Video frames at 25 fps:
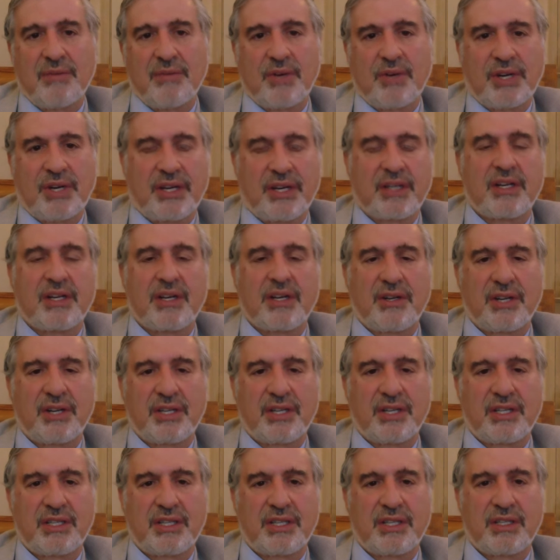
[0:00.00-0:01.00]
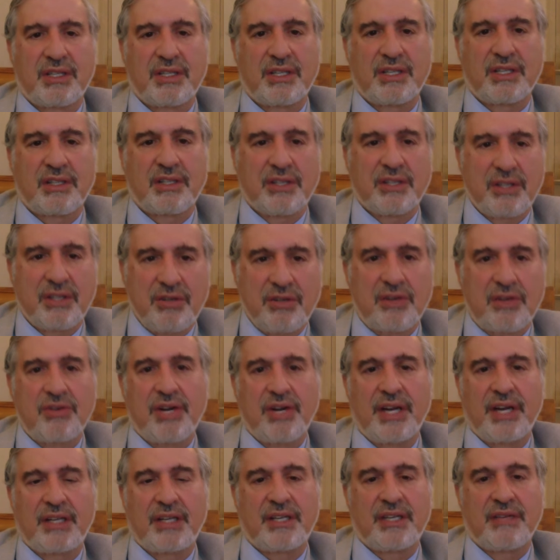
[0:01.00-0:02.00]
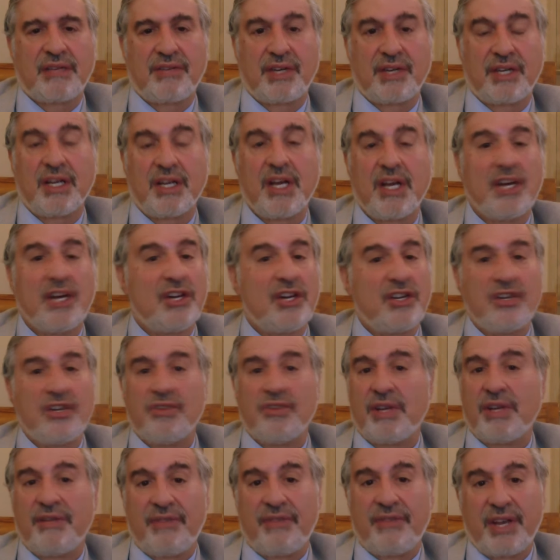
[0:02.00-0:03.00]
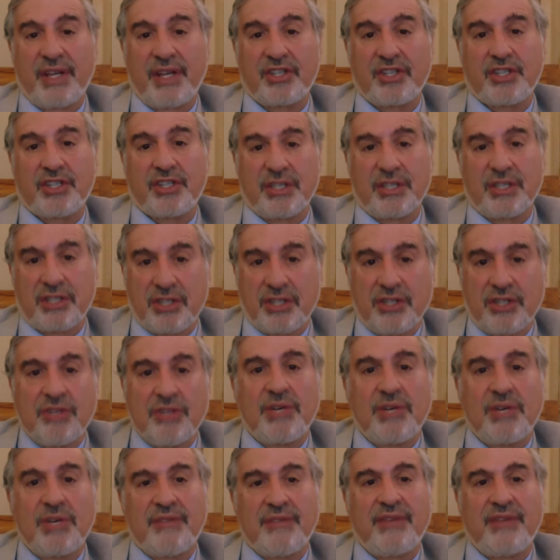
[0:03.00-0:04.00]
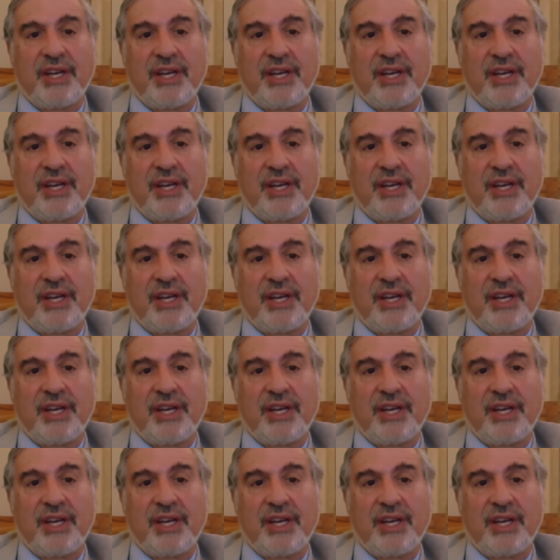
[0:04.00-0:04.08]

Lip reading: we want to encourage new creativity, new inventions, new